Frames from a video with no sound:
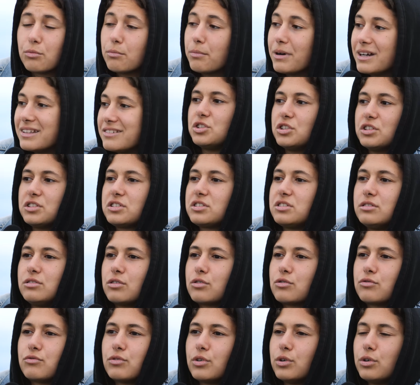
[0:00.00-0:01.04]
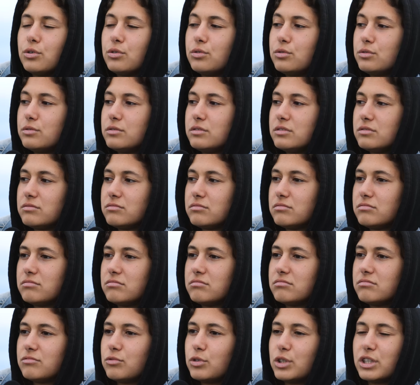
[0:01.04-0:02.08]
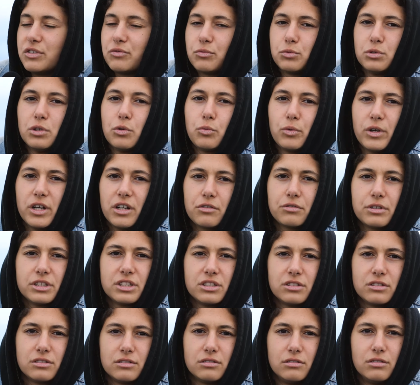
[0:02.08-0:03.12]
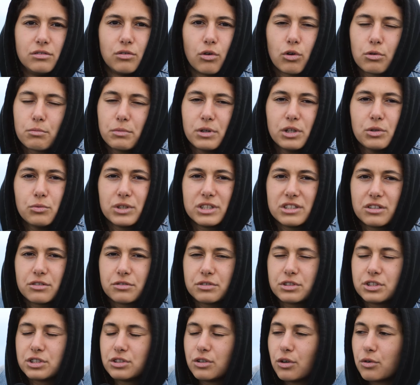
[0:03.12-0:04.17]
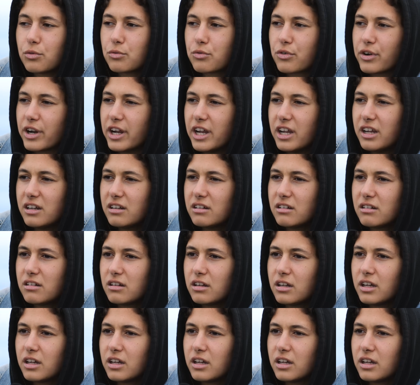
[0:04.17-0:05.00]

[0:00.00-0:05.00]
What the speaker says: But just the road, when the weather is normal, when there is no rain,